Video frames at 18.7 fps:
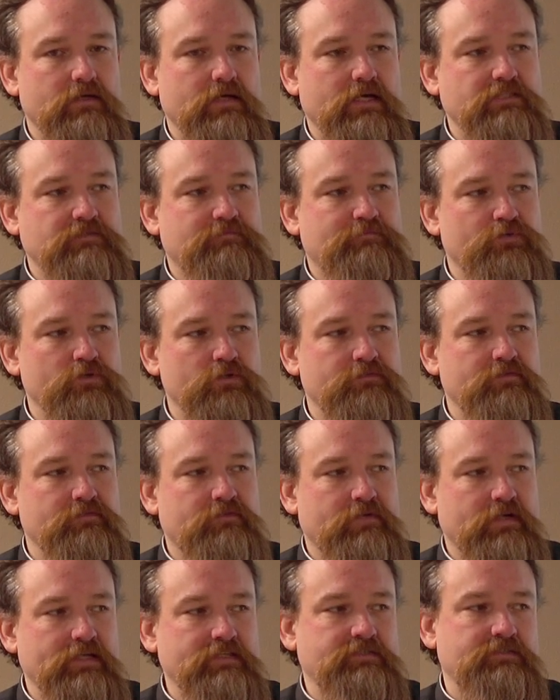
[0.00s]
as proof of
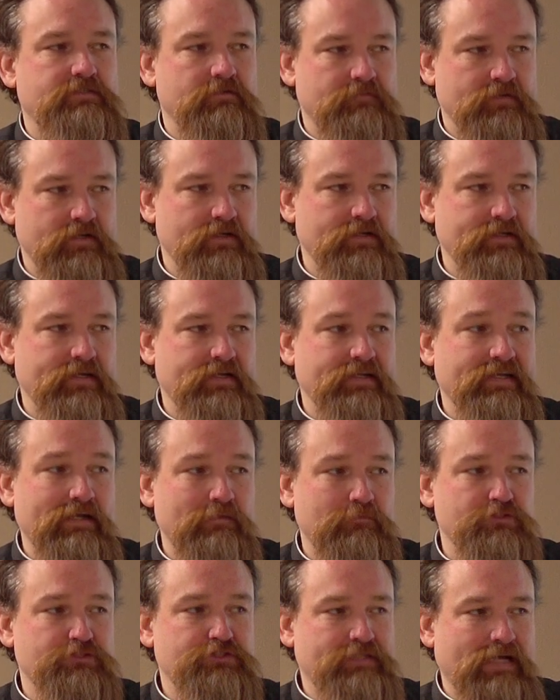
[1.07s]
Christ's divinity in
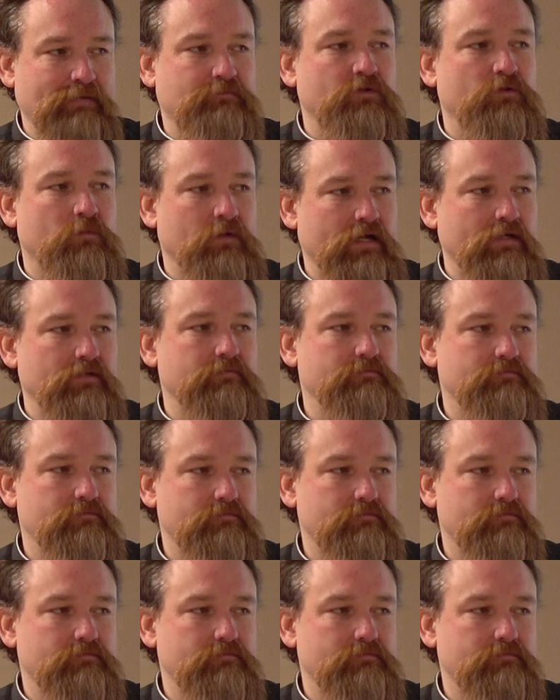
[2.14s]
Hebrews chapter 1.